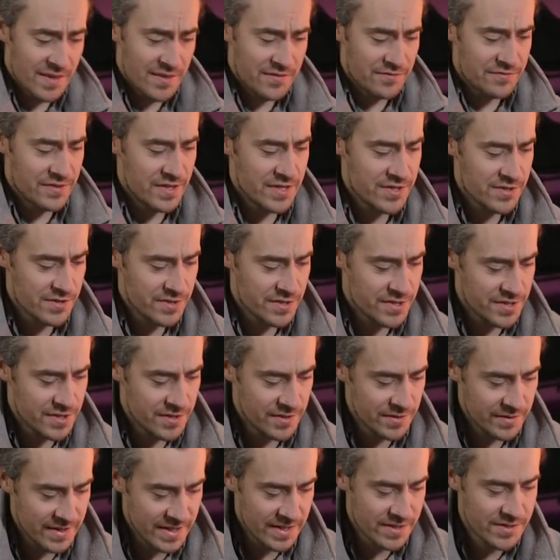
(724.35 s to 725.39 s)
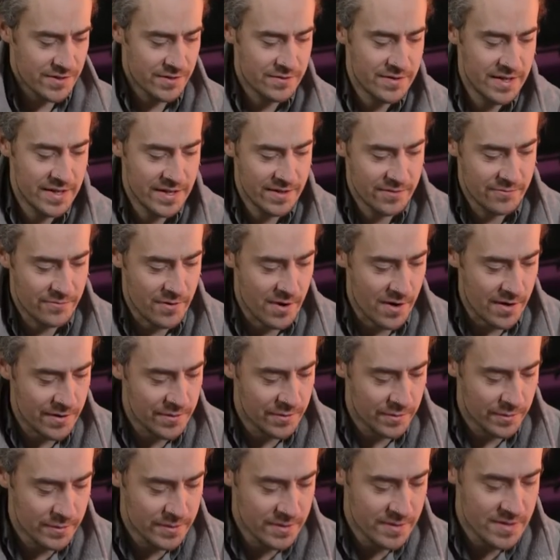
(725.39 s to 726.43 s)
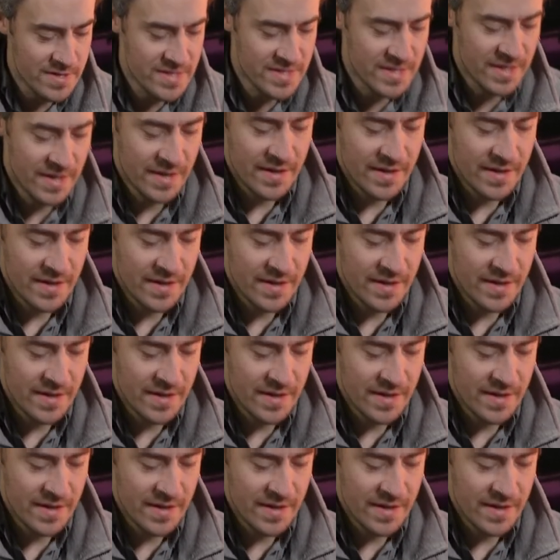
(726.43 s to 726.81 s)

features 2 integrated rod holders.